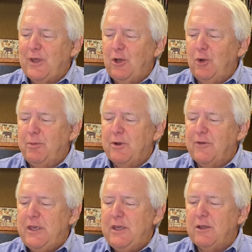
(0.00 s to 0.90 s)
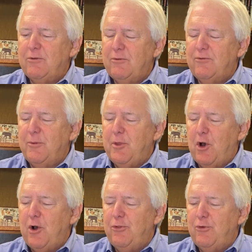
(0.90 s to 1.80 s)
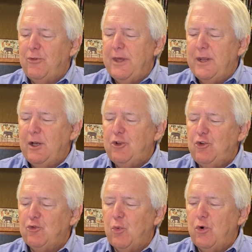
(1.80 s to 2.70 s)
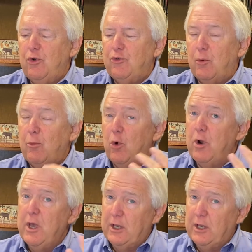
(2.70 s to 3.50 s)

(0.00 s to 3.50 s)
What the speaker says: little bit of a hint from the author that Elihu's words are more